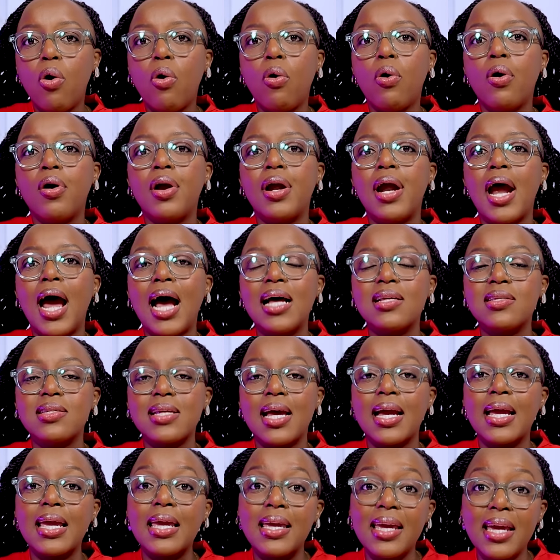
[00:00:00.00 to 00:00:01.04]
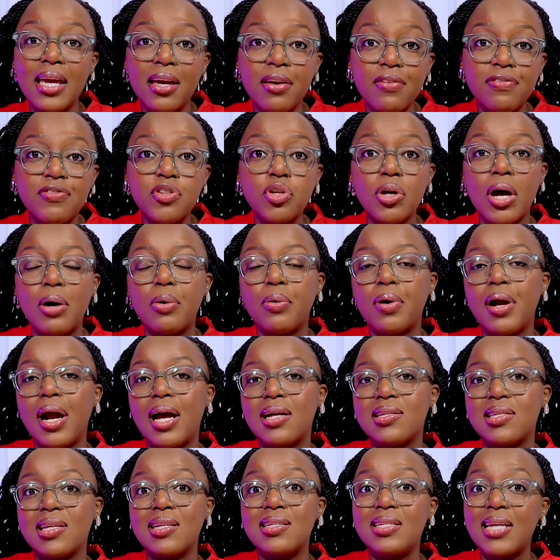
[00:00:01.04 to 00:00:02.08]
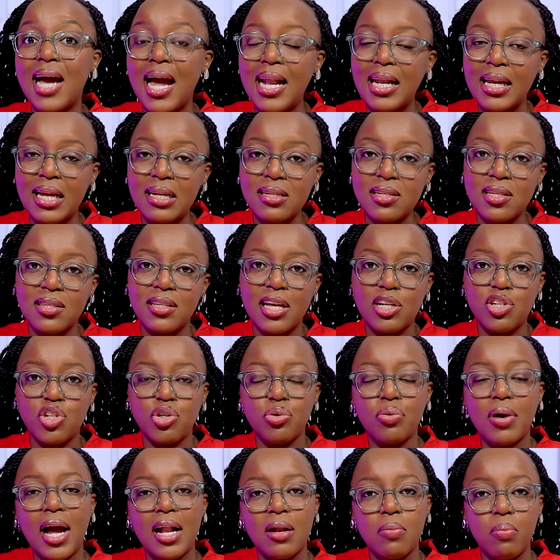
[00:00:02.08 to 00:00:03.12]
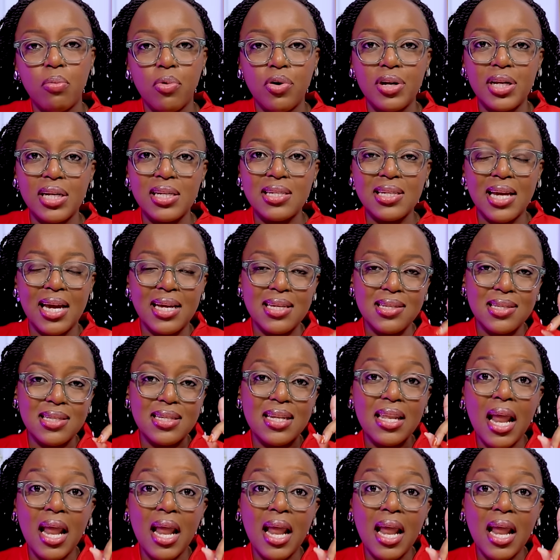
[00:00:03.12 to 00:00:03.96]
or as a gift or as a talent that you can monetize?